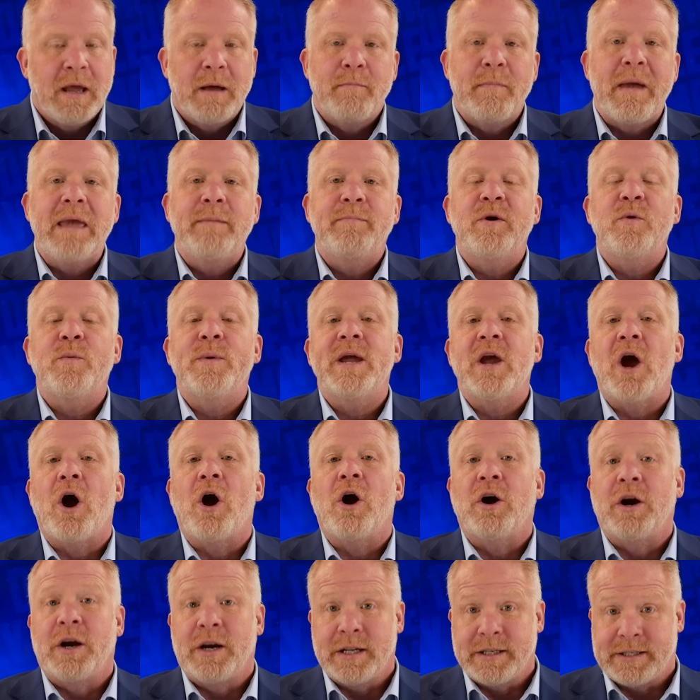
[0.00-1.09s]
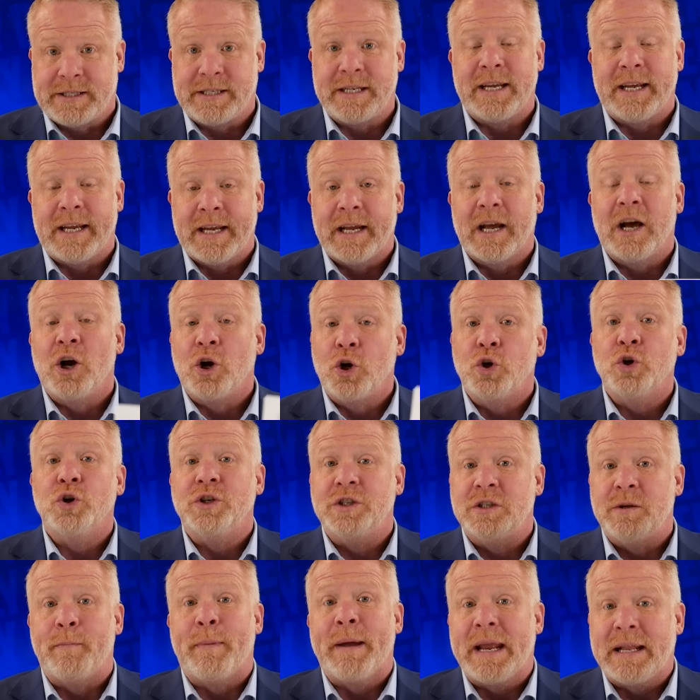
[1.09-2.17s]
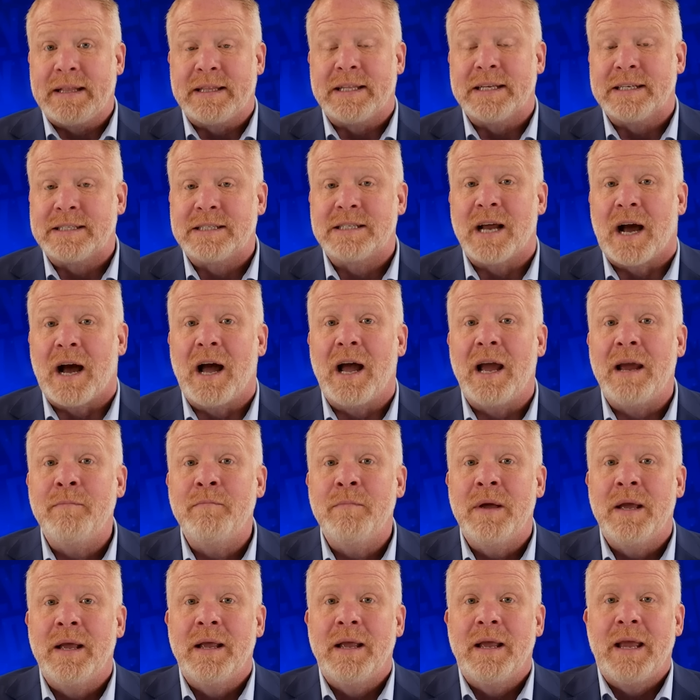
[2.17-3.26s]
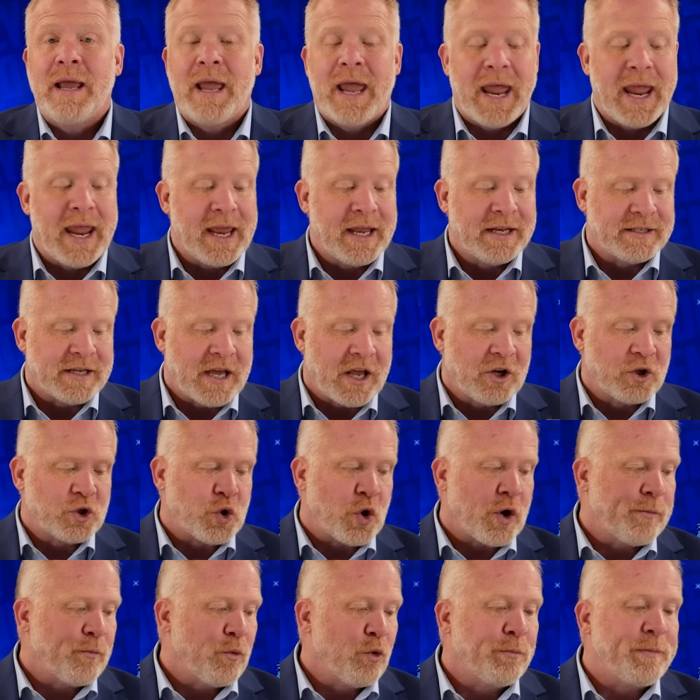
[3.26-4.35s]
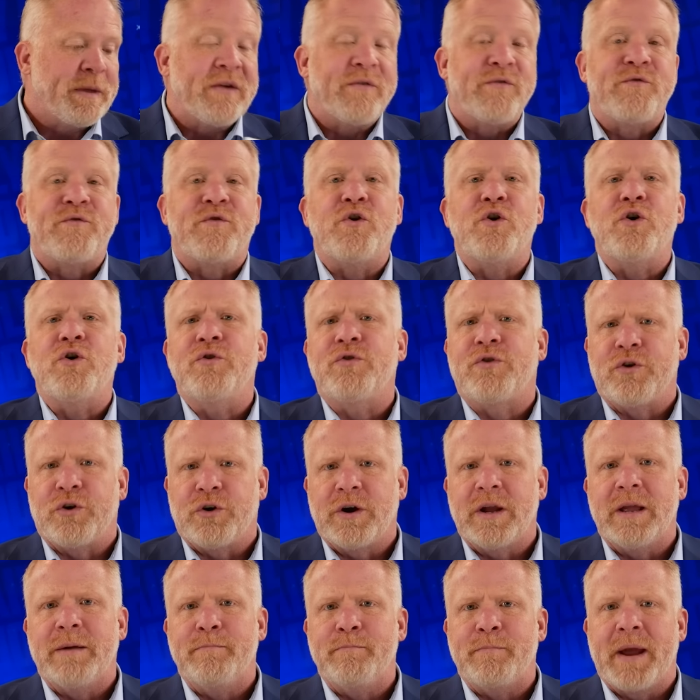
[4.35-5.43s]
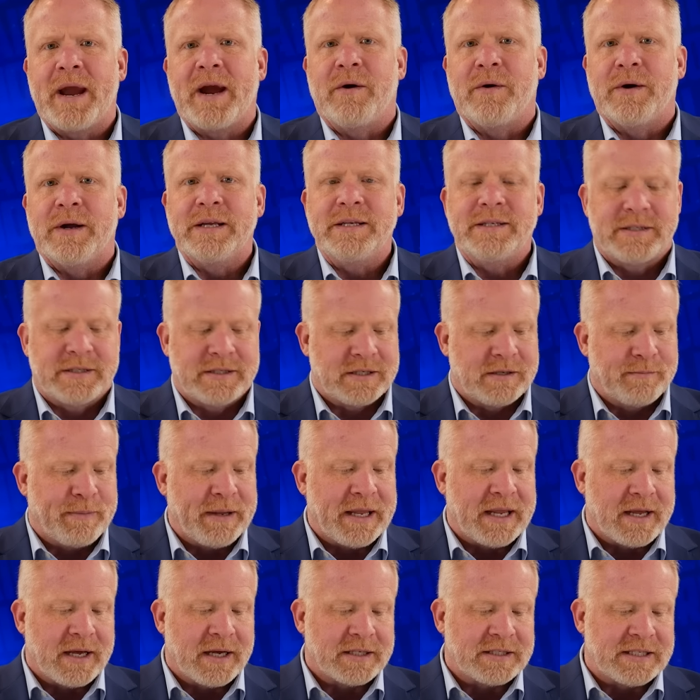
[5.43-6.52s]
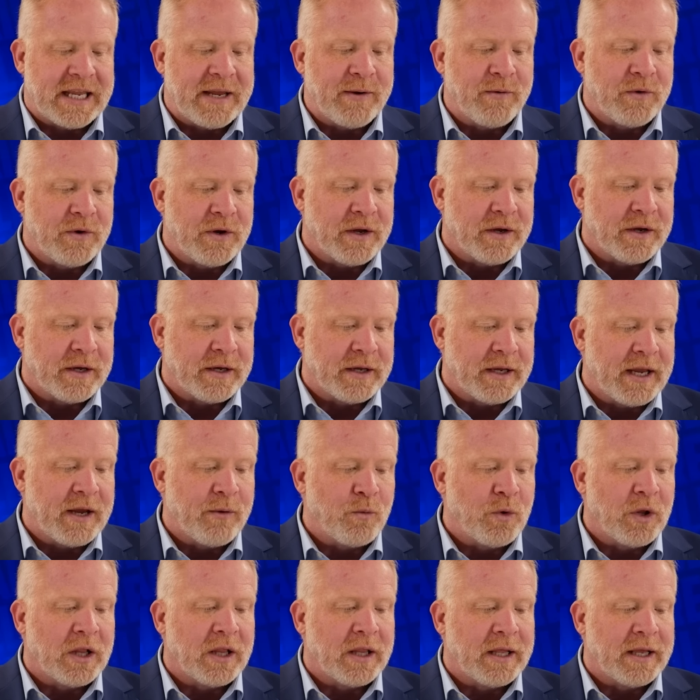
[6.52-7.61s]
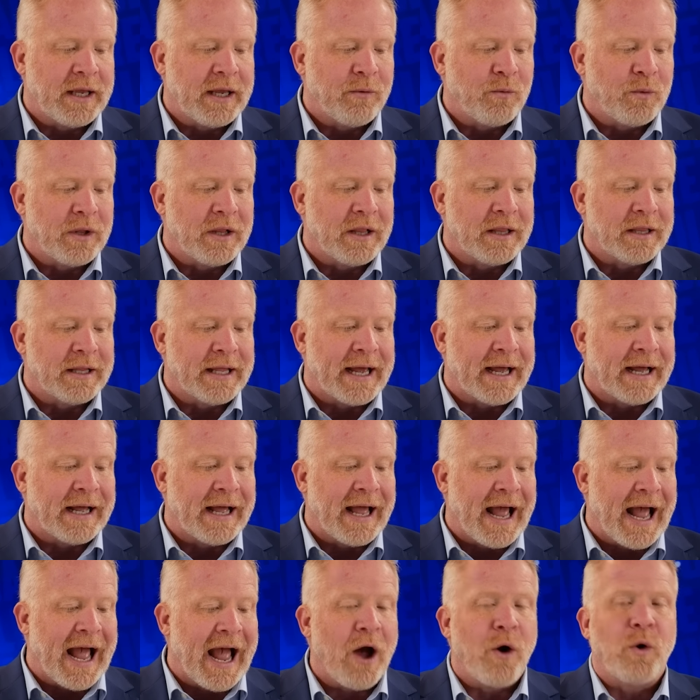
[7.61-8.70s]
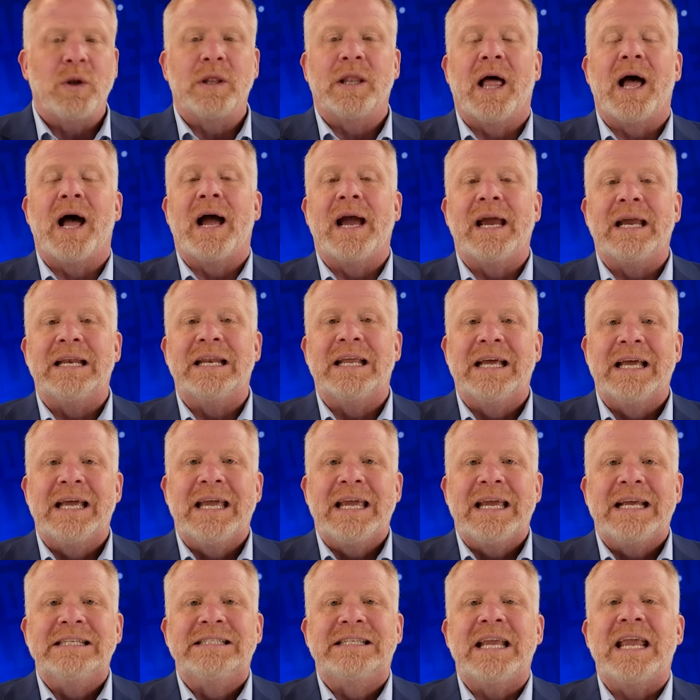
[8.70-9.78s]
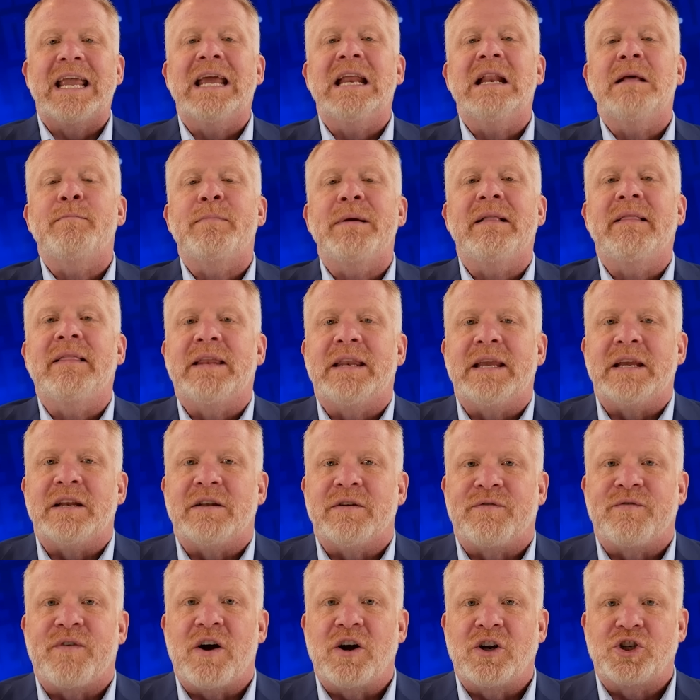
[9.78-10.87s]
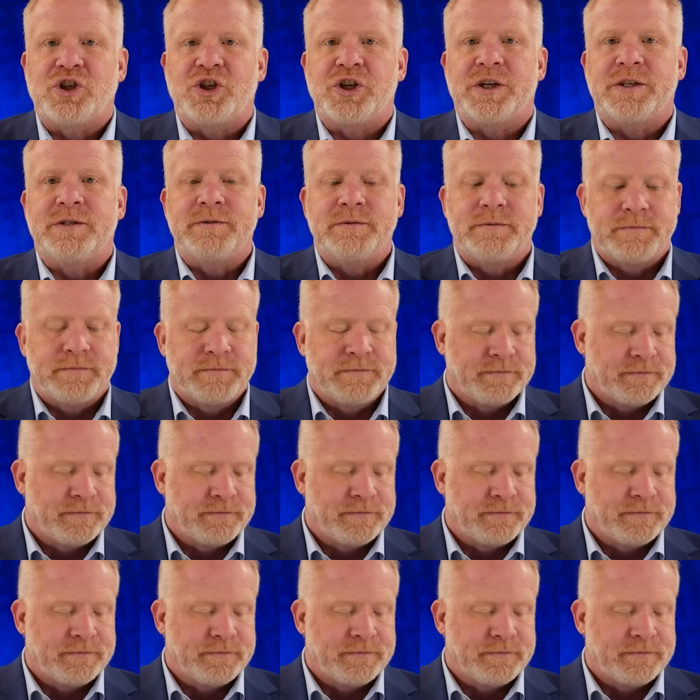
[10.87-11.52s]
we are going to see a good debate this time. And Donald Trump will be further embarrassed because it will outline his inability to function